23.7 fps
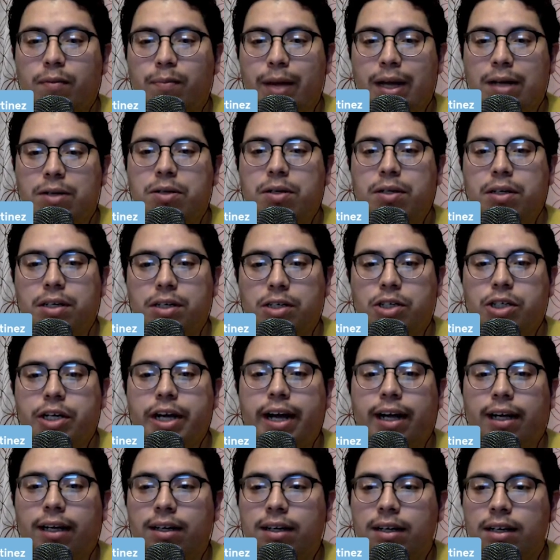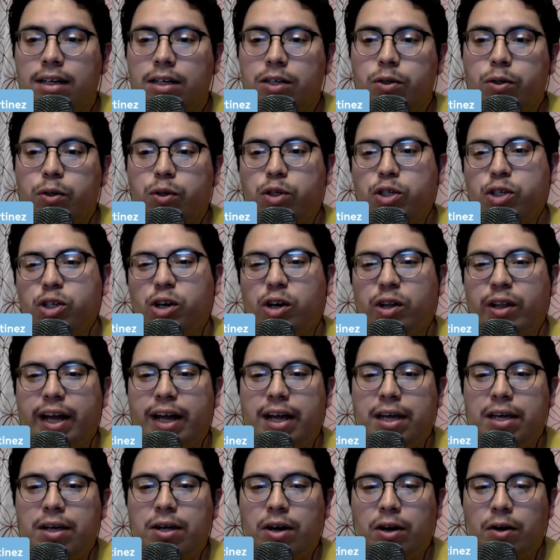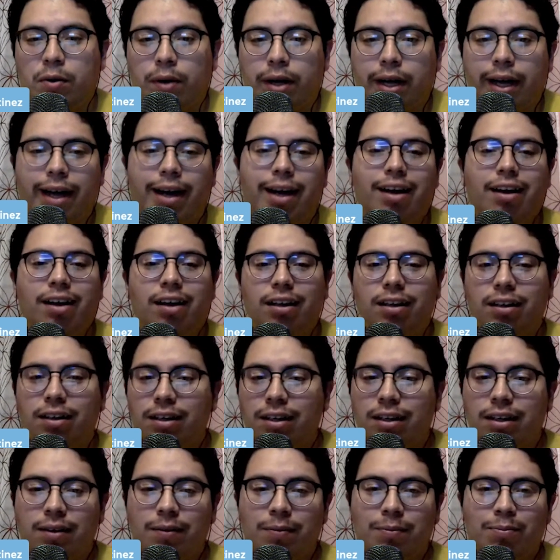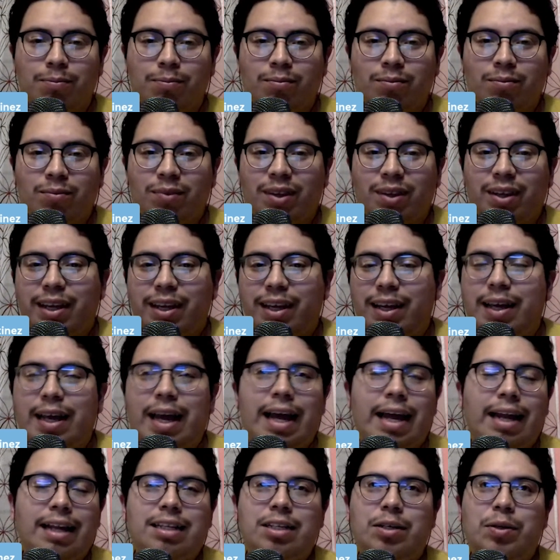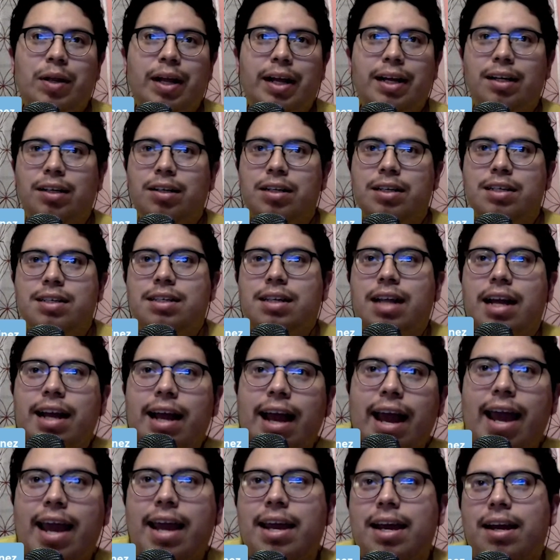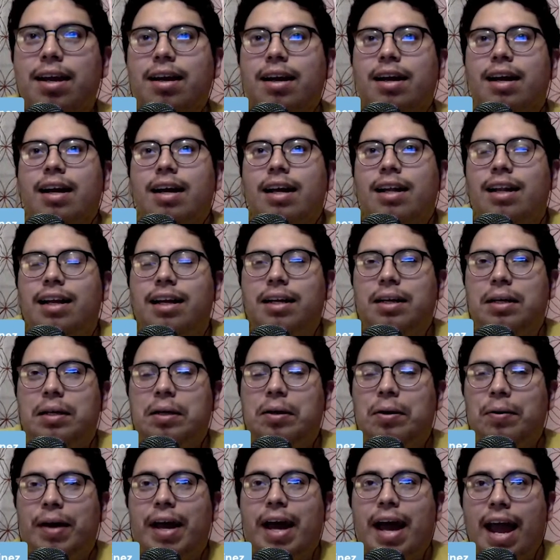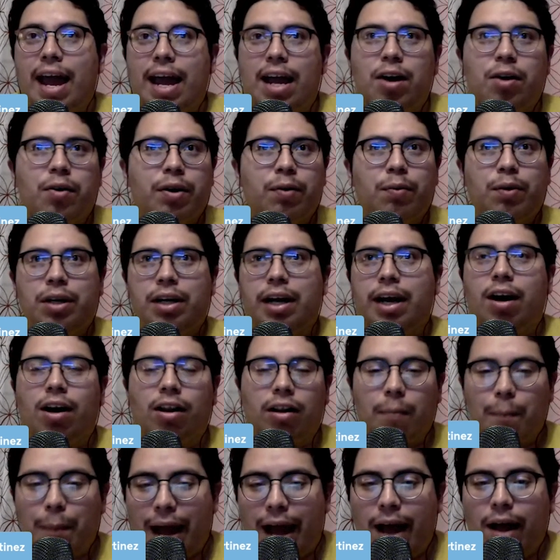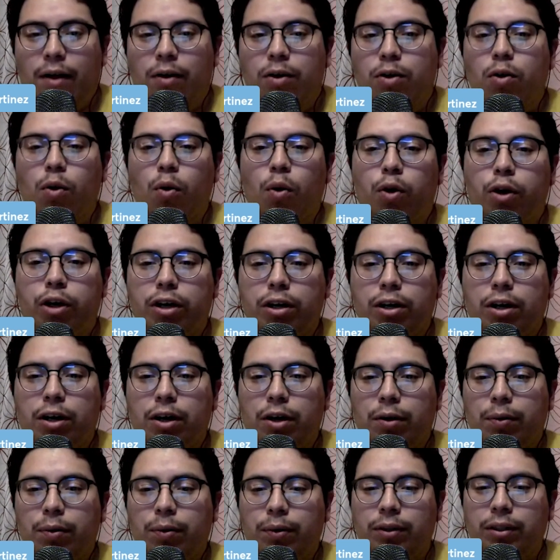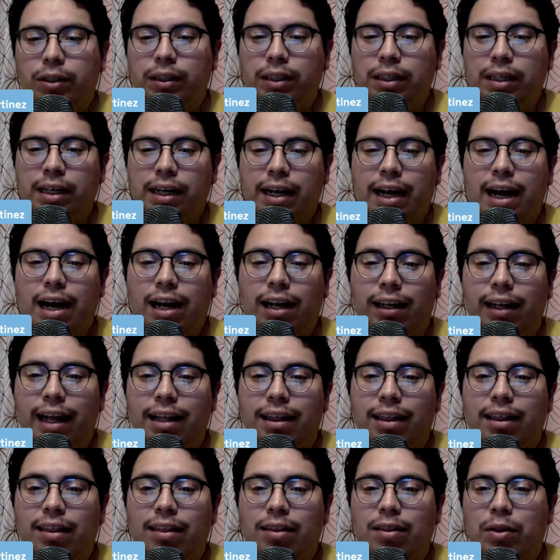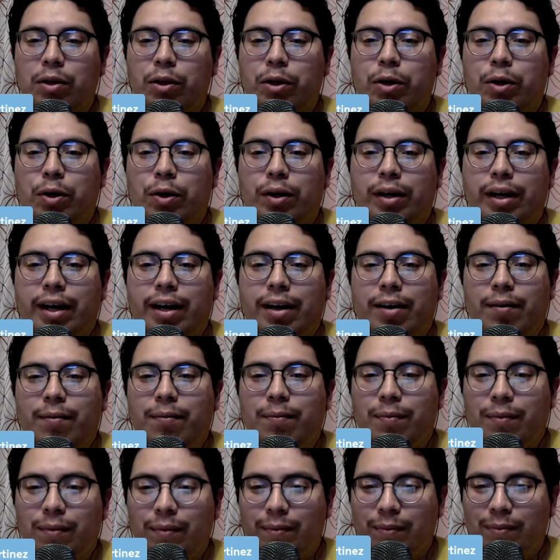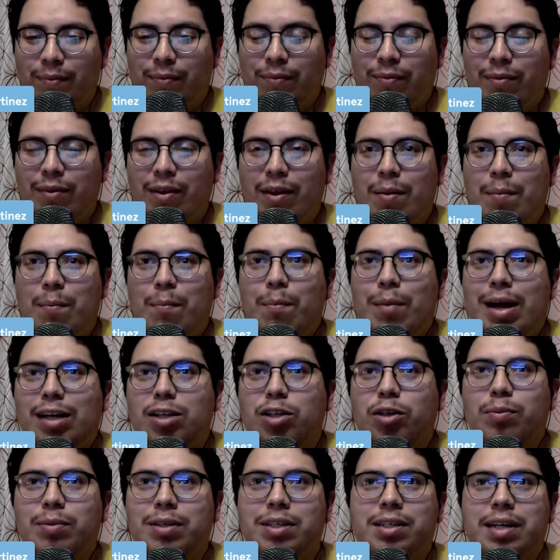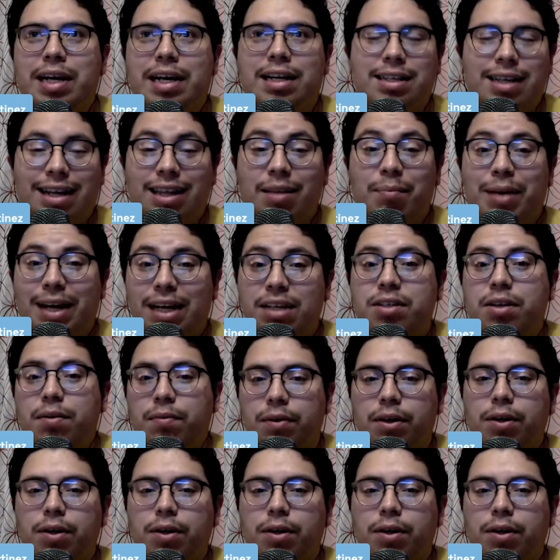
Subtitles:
mentally in check to ensure that you don't kind of get into like this like you don't get angry when you get on the mound, or you don't kind of let your kind of mental mistakes get the best of